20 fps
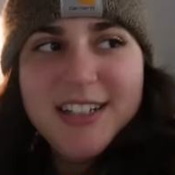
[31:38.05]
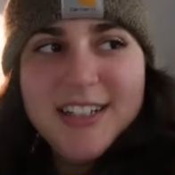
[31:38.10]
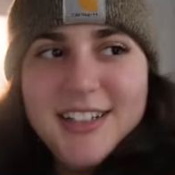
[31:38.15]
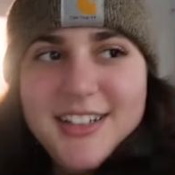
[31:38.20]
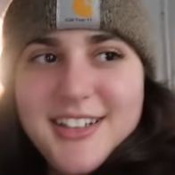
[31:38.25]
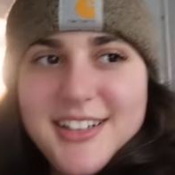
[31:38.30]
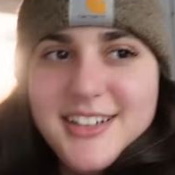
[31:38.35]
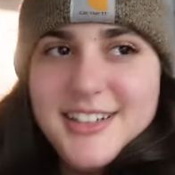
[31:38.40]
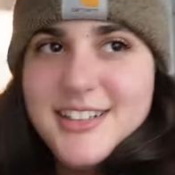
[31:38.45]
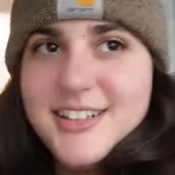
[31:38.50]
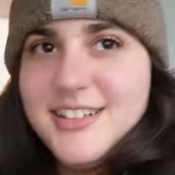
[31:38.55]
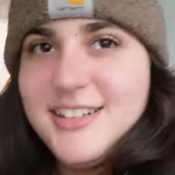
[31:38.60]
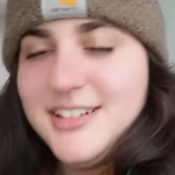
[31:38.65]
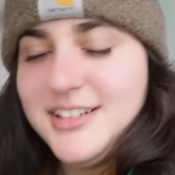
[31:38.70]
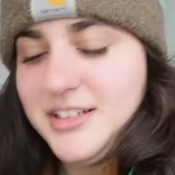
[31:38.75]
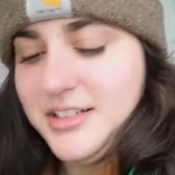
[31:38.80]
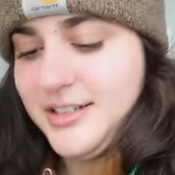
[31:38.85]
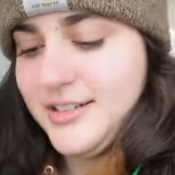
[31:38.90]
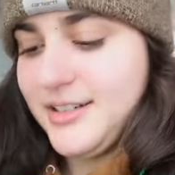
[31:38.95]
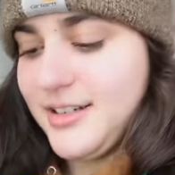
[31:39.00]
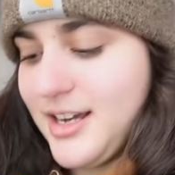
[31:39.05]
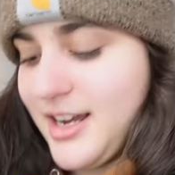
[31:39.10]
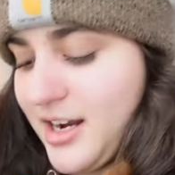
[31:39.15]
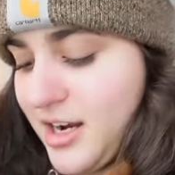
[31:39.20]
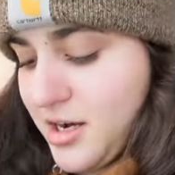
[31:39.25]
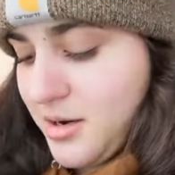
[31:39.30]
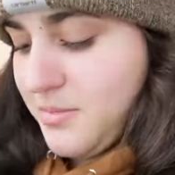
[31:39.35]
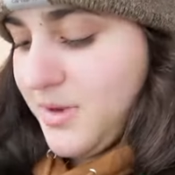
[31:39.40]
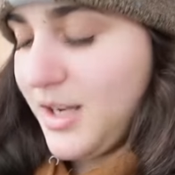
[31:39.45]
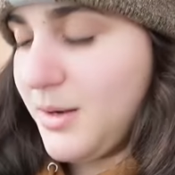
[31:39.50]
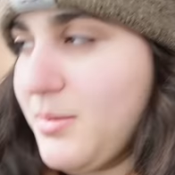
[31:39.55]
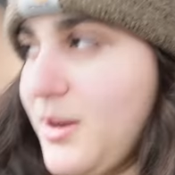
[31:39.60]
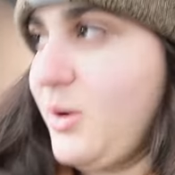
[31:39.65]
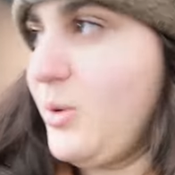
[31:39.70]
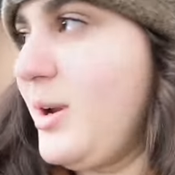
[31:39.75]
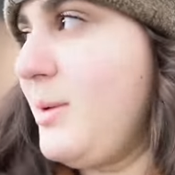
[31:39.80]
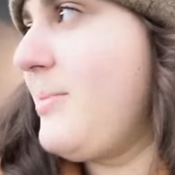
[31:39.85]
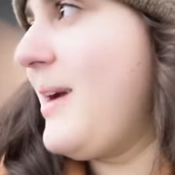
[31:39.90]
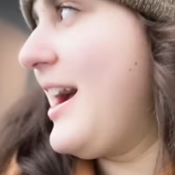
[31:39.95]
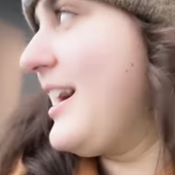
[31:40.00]
I gotta make my
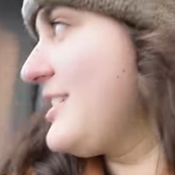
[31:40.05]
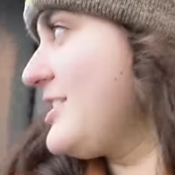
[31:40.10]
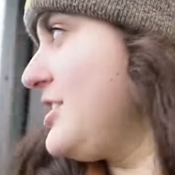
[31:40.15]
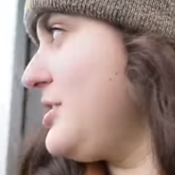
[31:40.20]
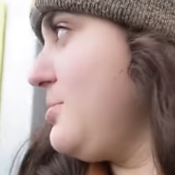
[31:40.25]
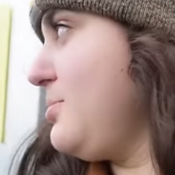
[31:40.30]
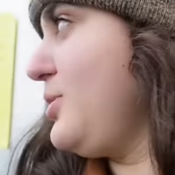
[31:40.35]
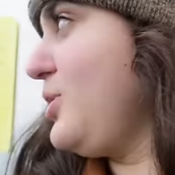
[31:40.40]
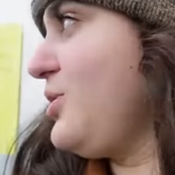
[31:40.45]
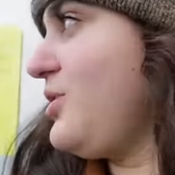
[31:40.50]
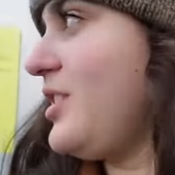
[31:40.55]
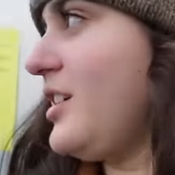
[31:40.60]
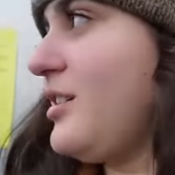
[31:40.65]
way back to the booth